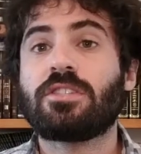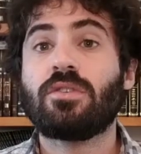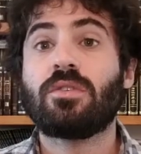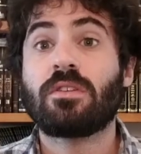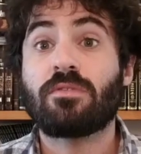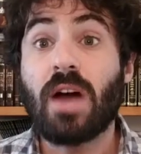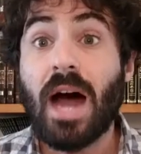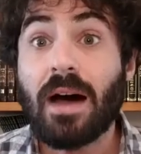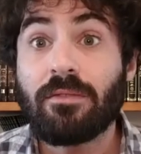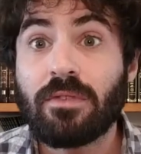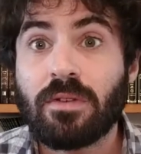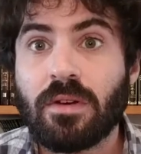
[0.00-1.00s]
student of
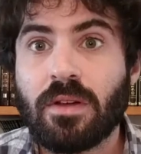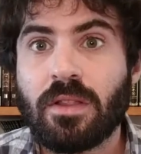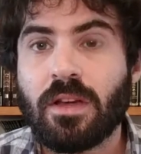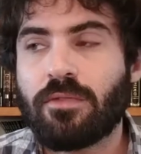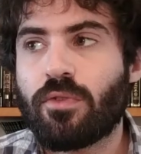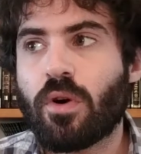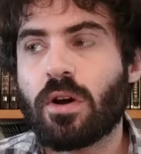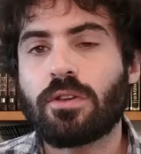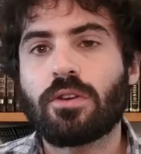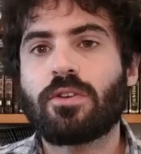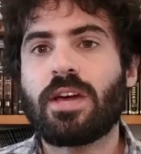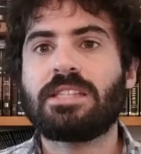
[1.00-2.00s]
Rav. Therefore,
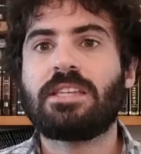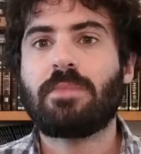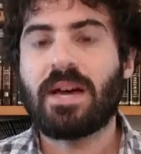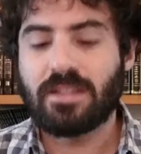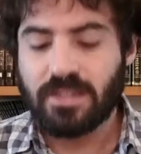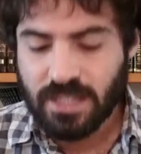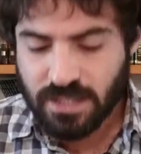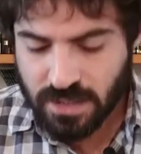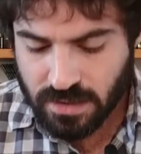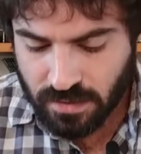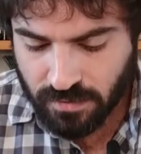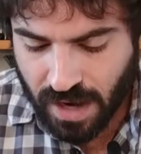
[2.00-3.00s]
you're crazy about the
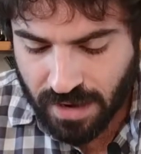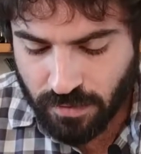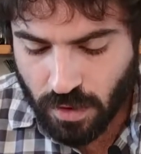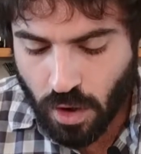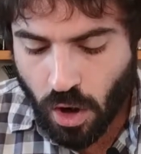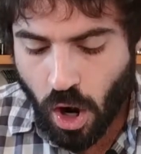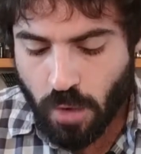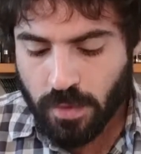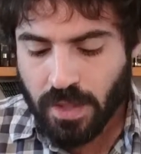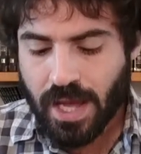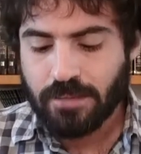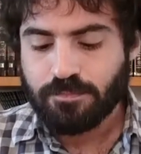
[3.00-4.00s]
teachings of Rav.
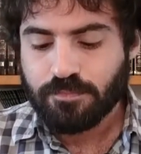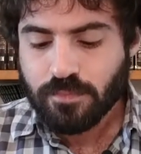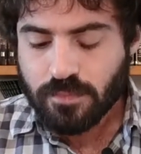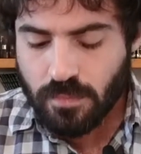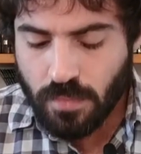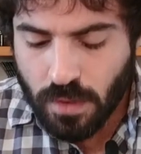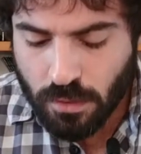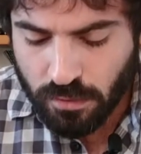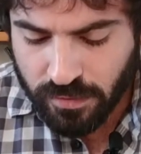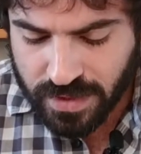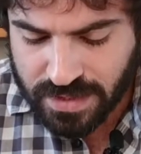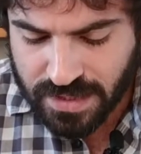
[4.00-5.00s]
Amalei,
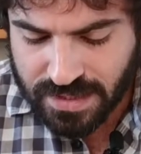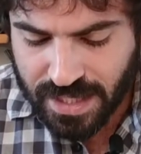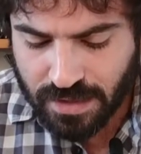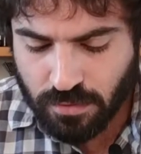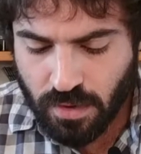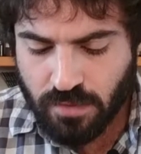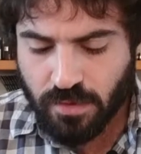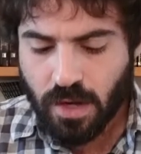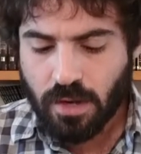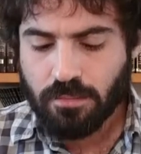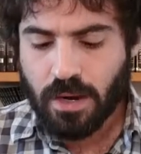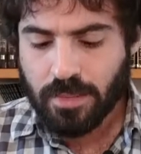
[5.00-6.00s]
Rav Chisda said to
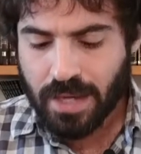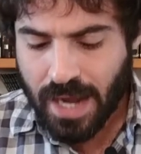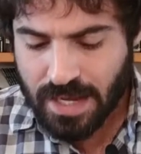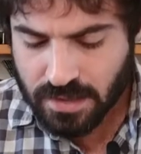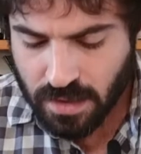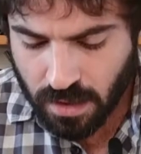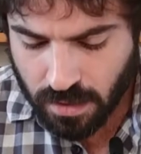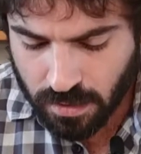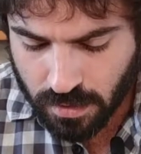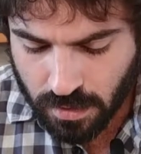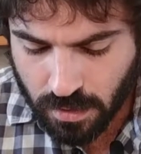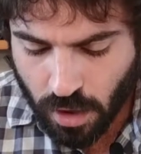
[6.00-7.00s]
Rava bar
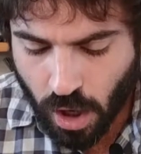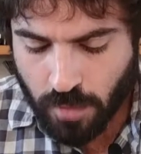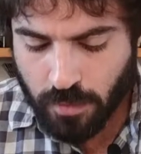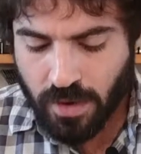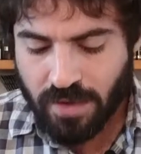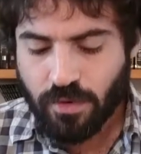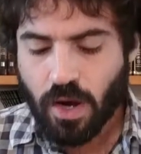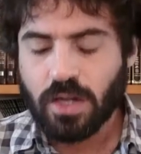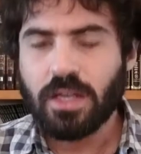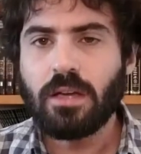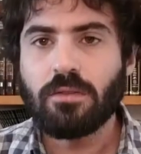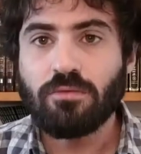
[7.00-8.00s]
Machasya, Amar Rav
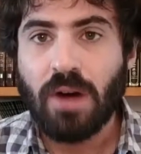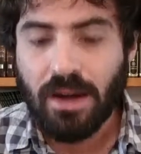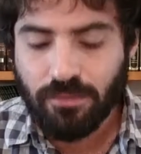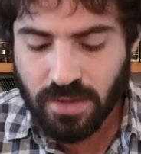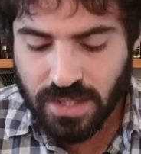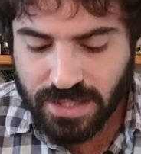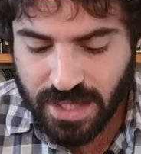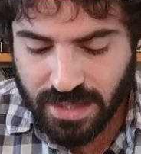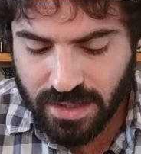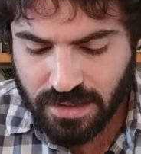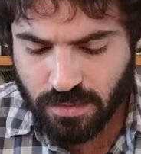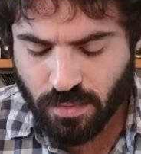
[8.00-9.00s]
Hachi, Rav really
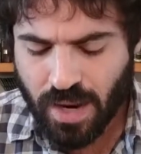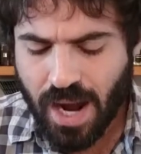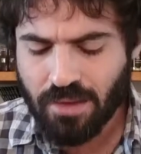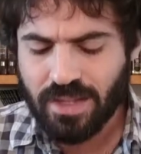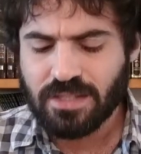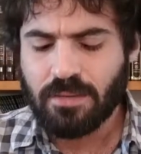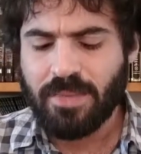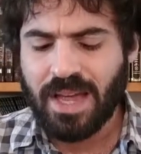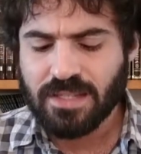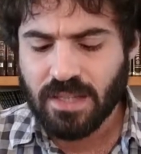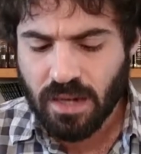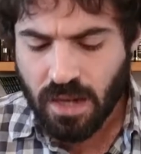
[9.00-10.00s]
said this? Wow, that's
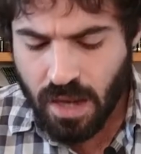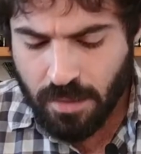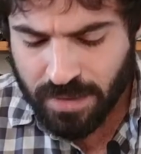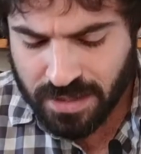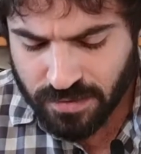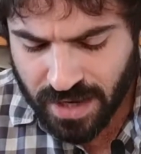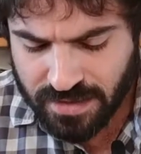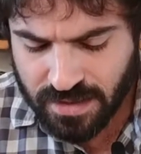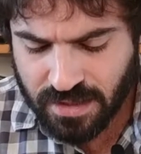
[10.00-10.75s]
amazing. Wow,